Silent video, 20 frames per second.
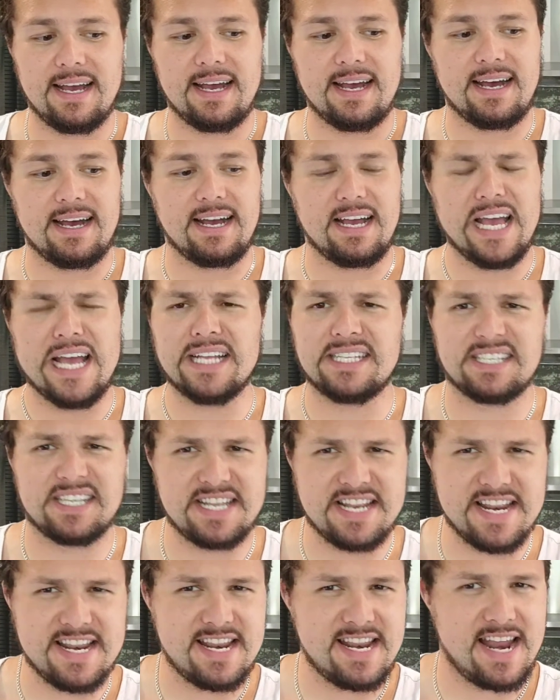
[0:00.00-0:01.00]
it's
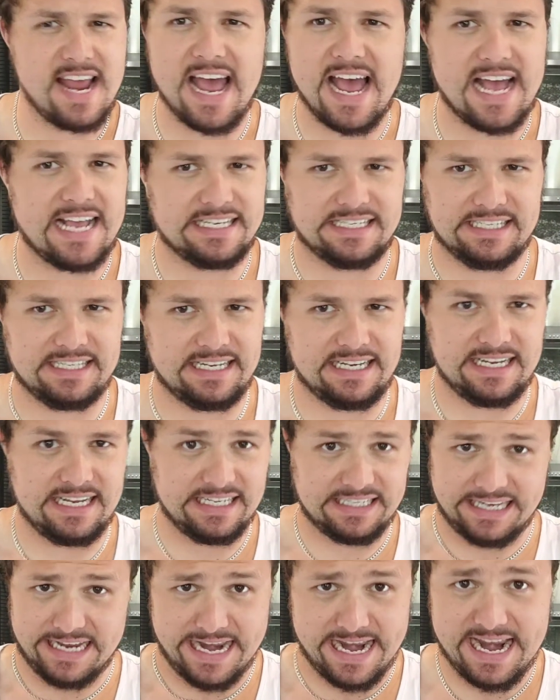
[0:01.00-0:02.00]
nasty.
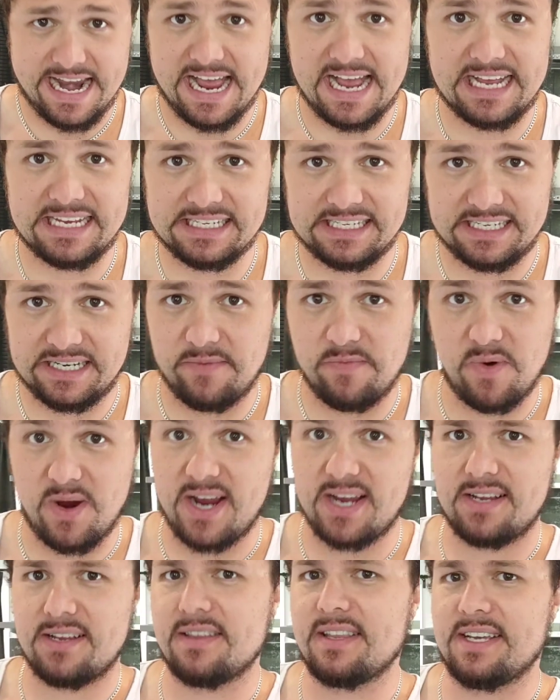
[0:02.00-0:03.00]
It's a nasty
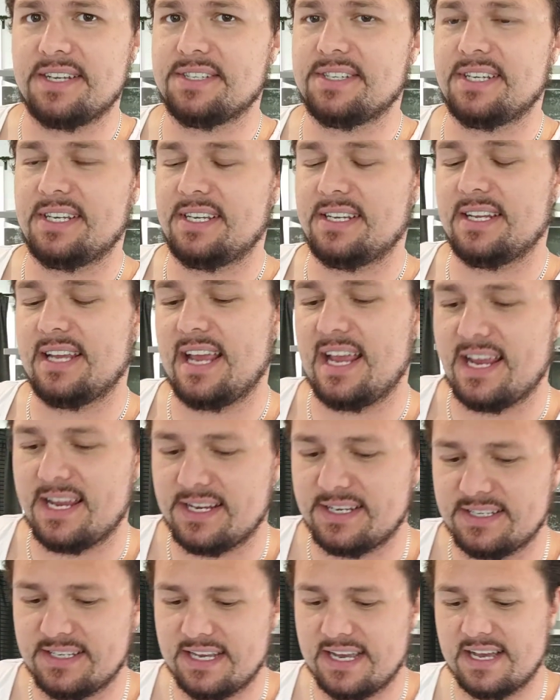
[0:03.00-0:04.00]
break, they said,
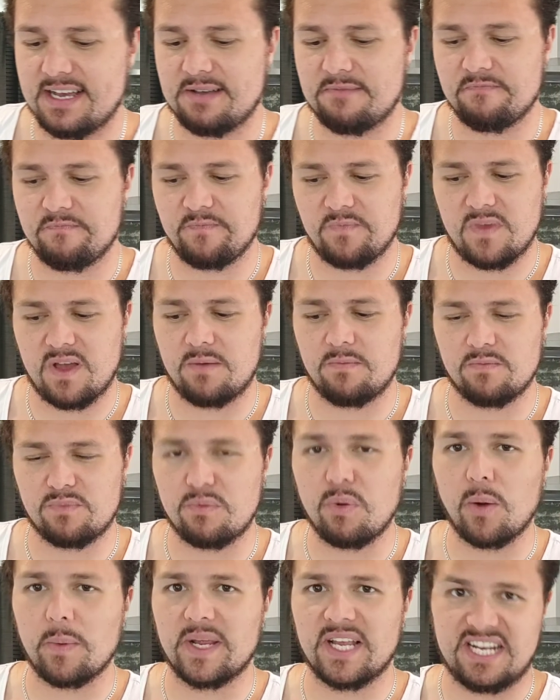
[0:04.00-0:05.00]
and
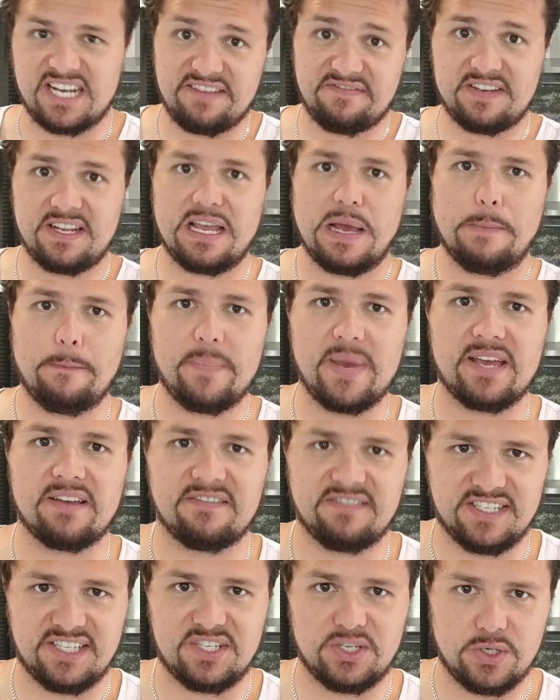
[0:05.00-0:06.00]
I'm probably gonna have to come
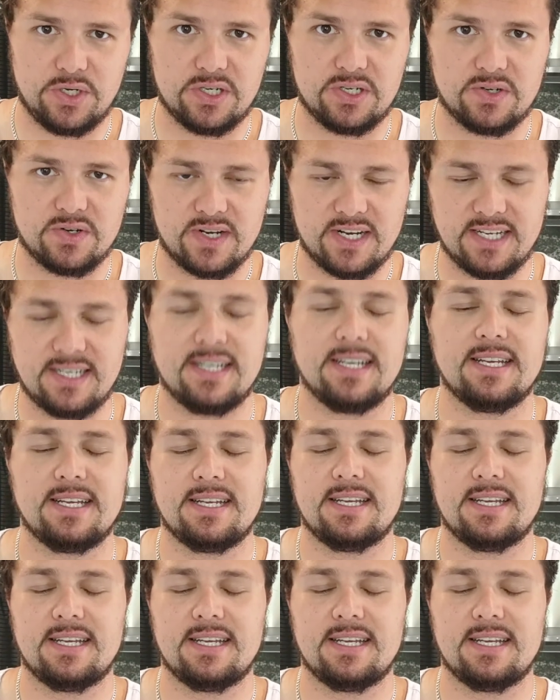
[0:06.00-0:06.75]
back for surgery.